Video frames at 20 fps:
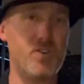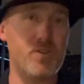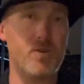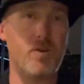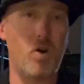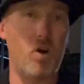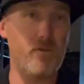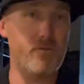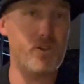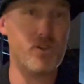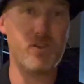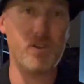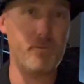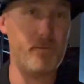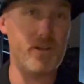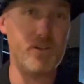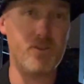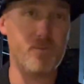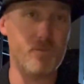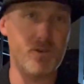obviously
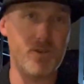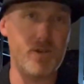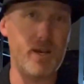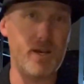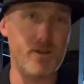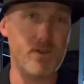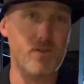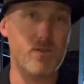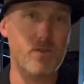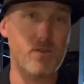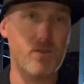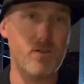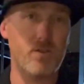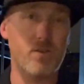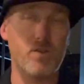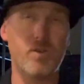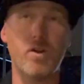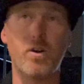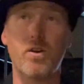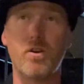made some mistakes.
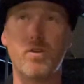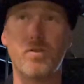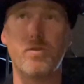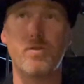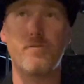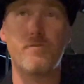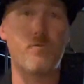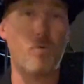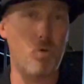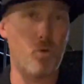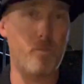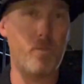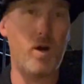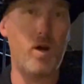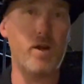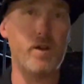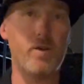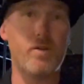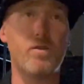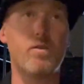The
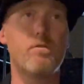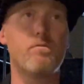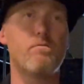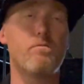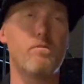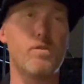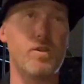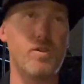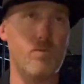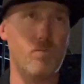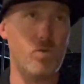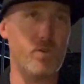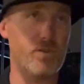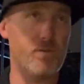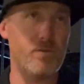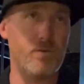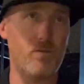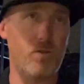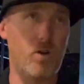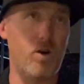4-putt
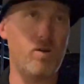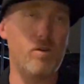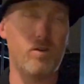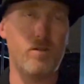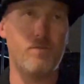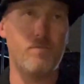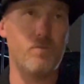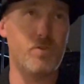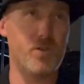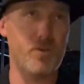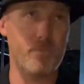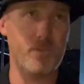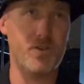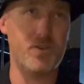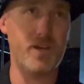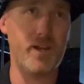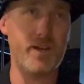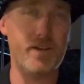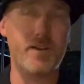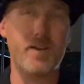was a
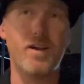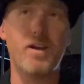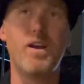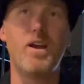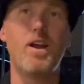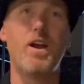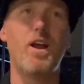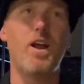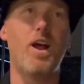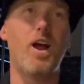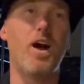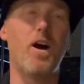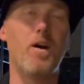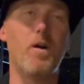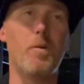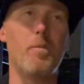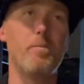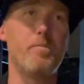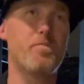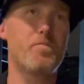mistake,
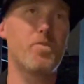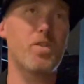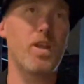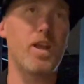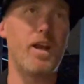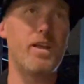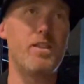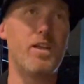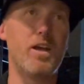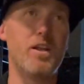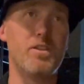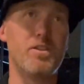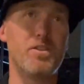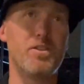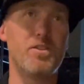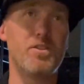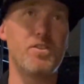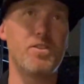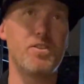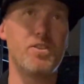and
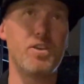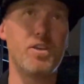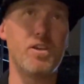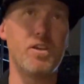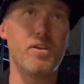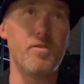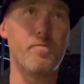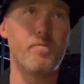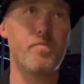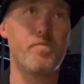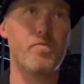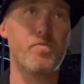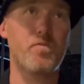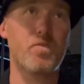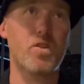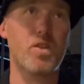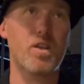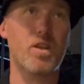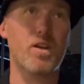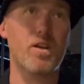then the
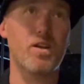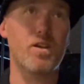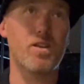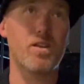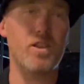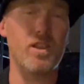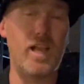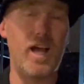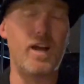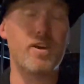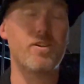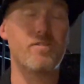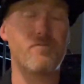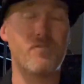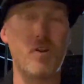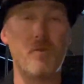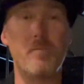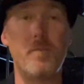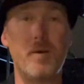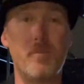lack of
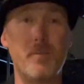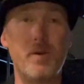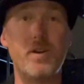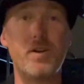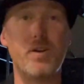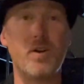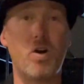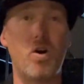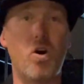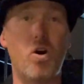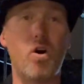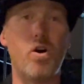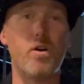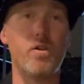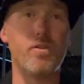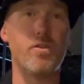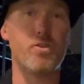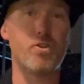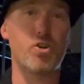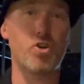commitment
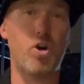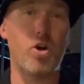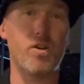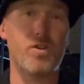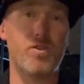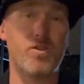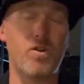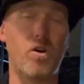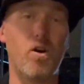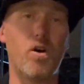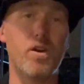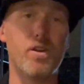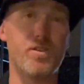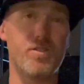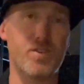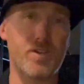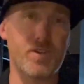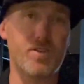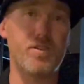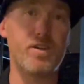on the shots on
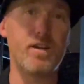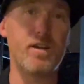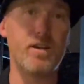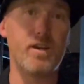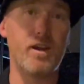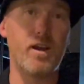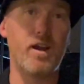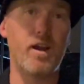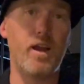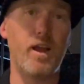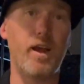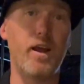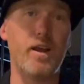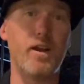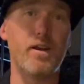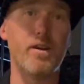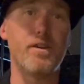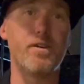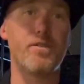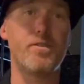16
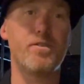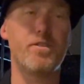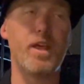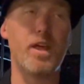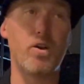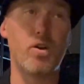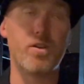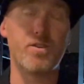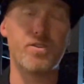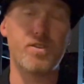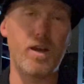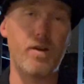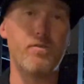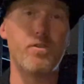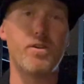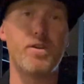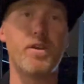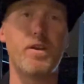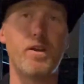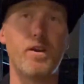and then on
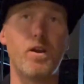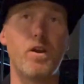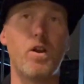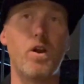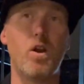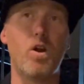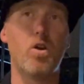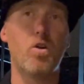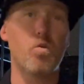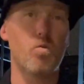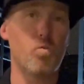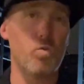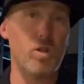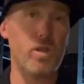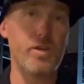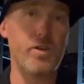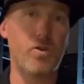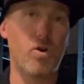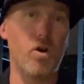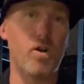17
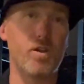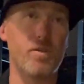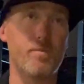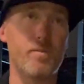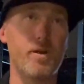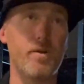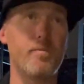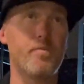really cost me.